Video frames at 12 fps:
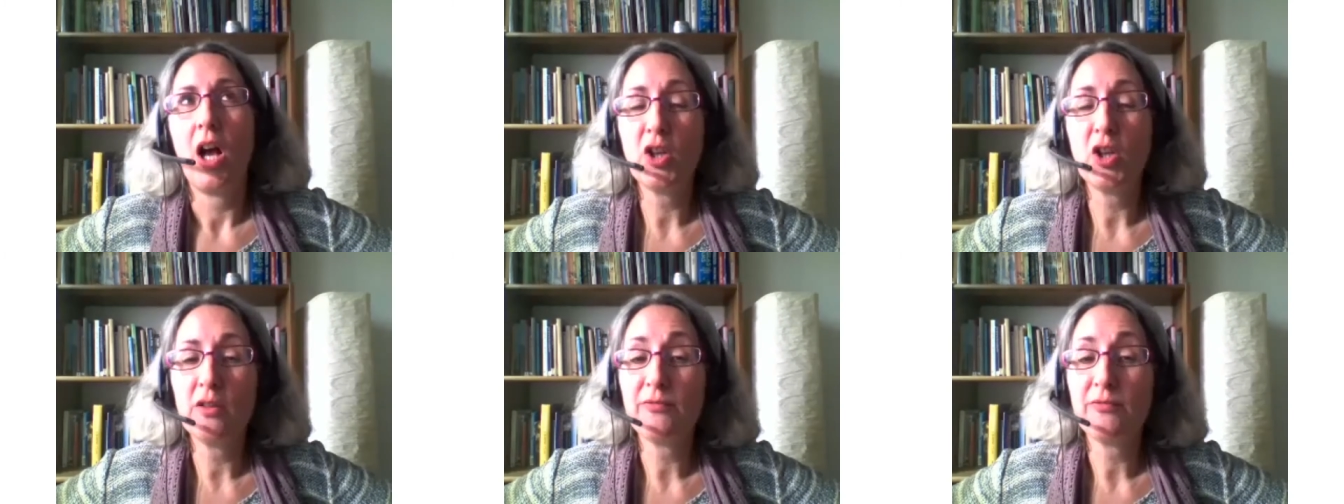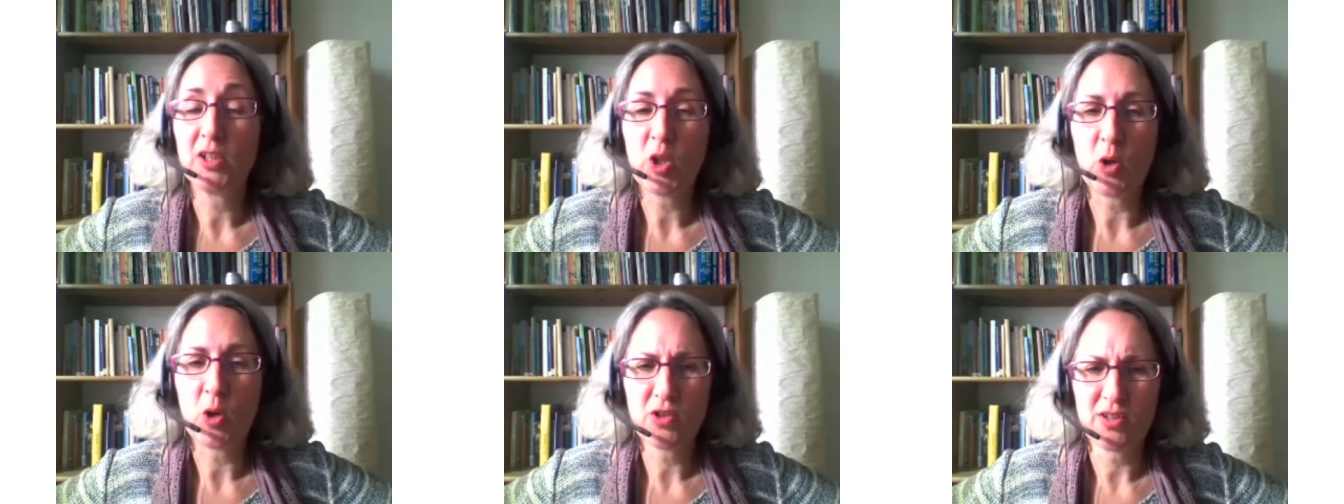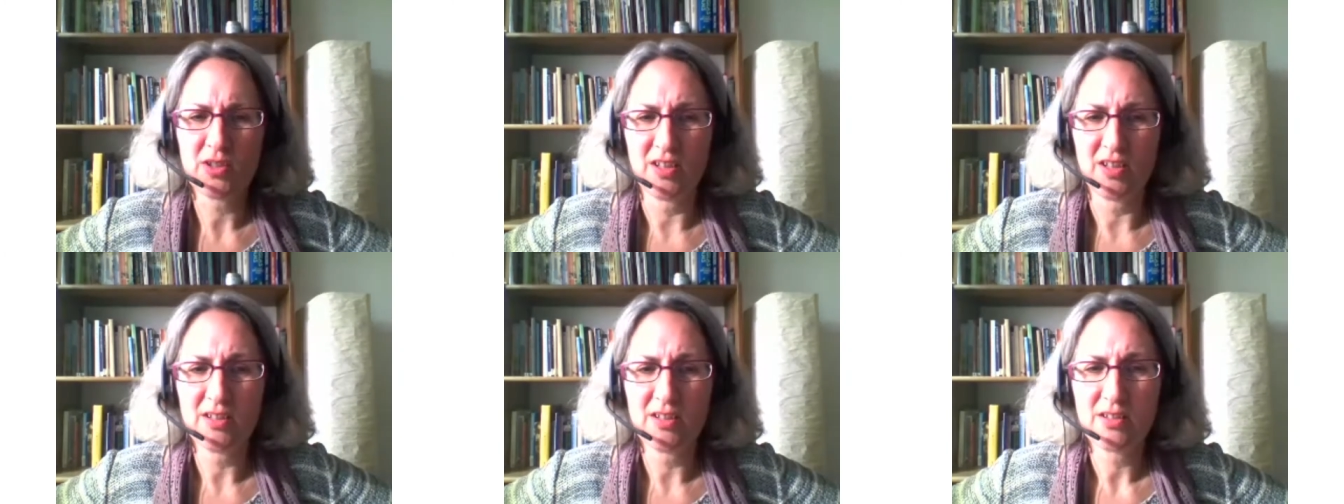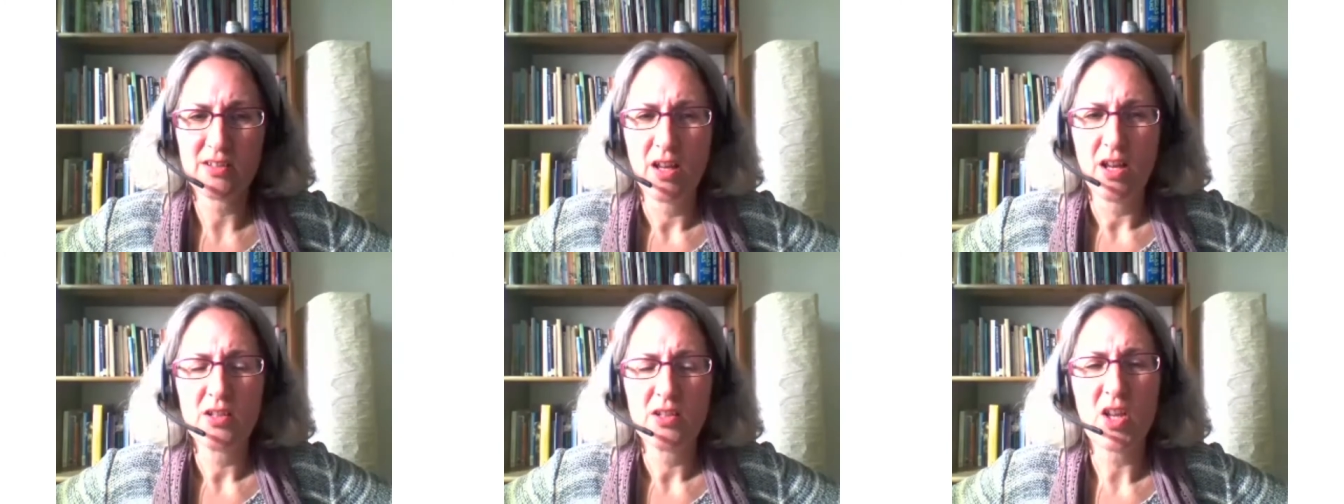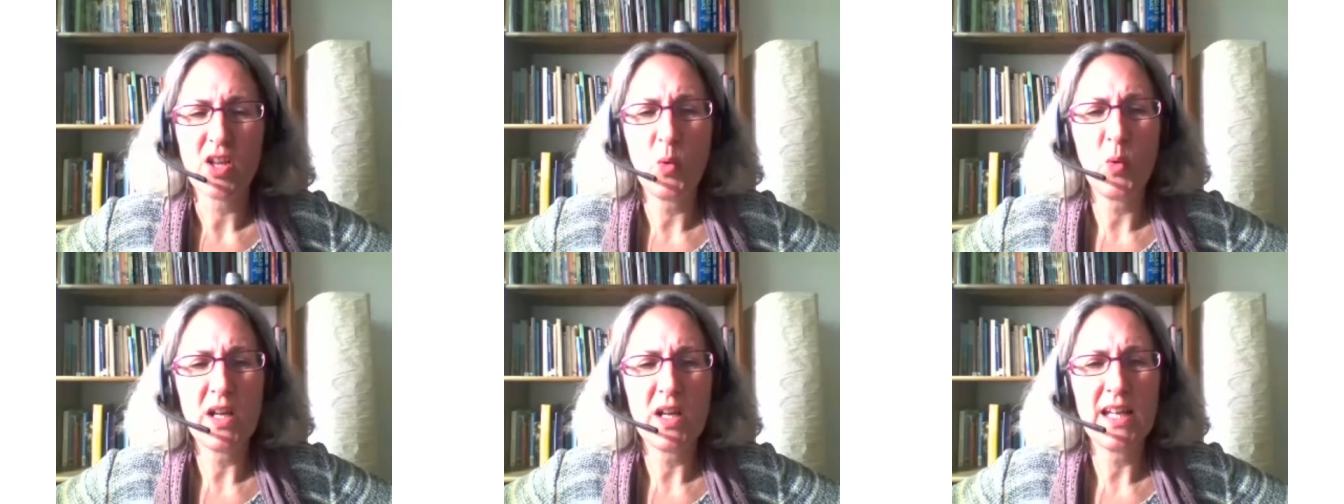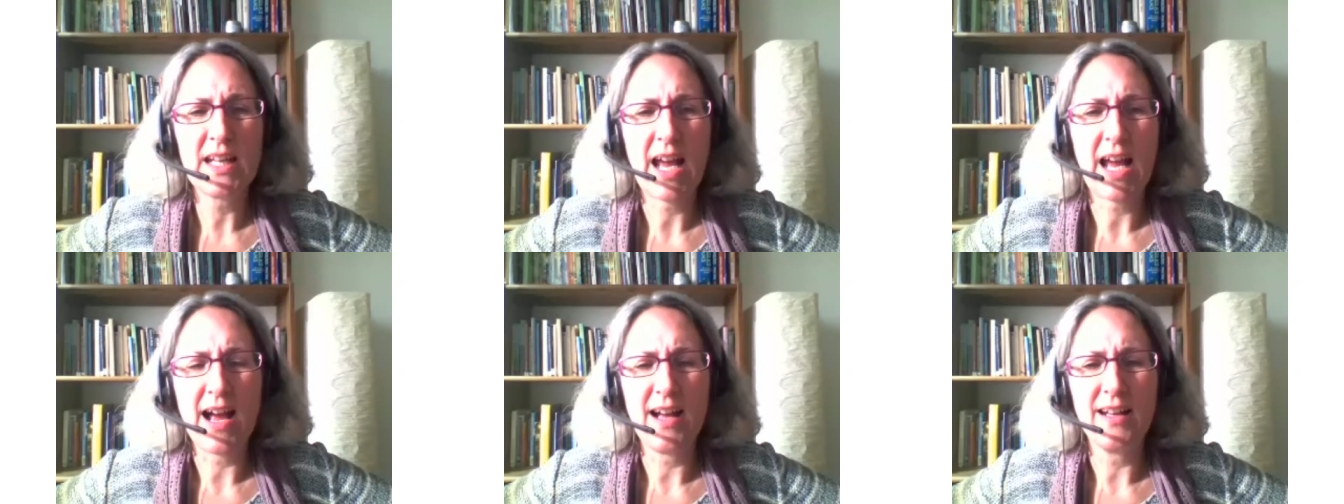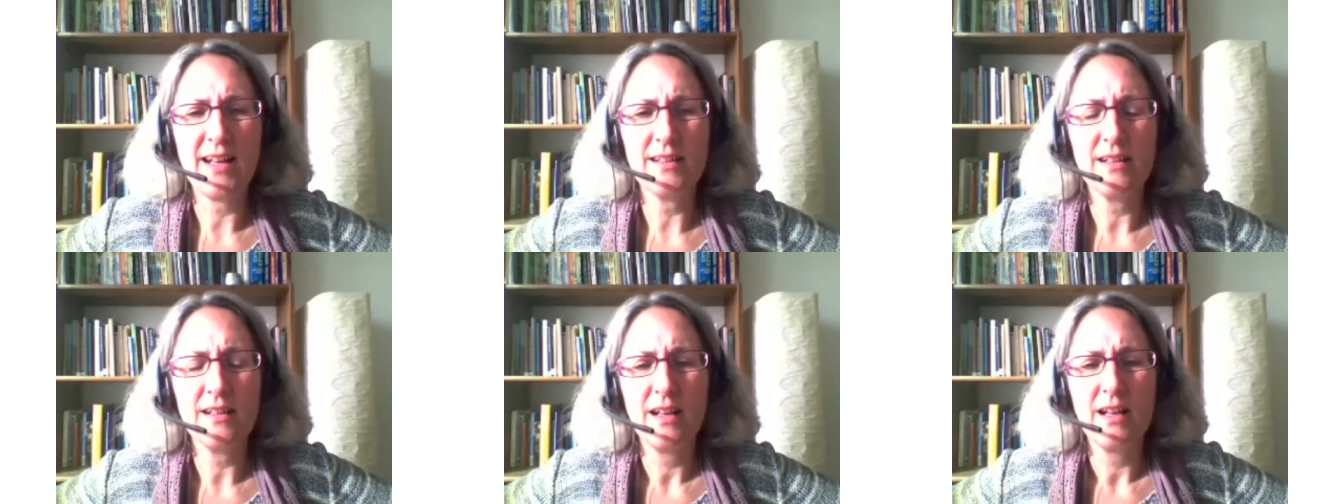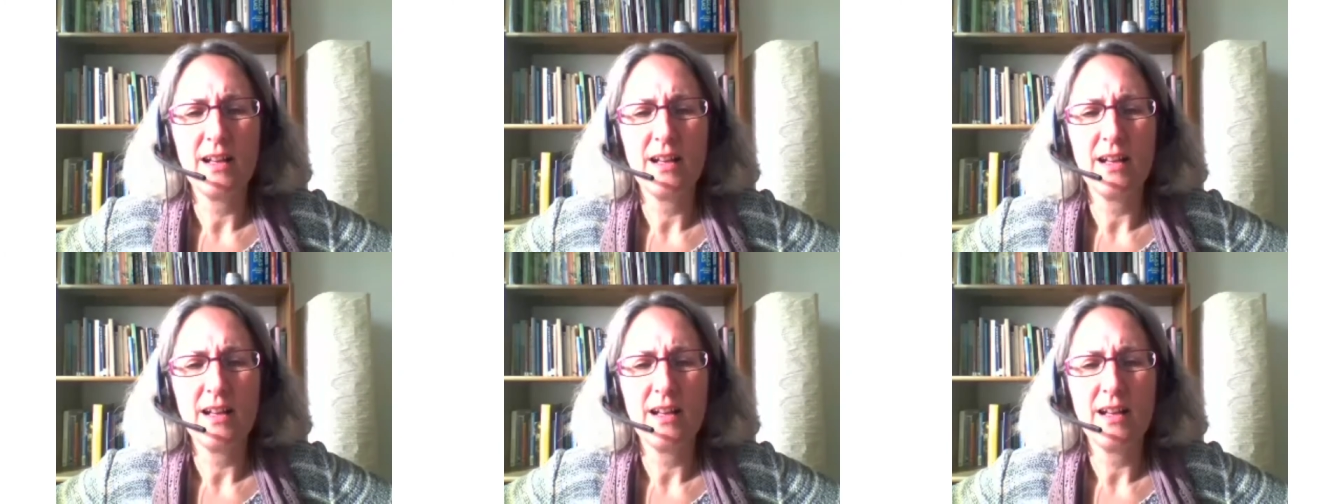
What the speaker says: a unified consciousness, so we can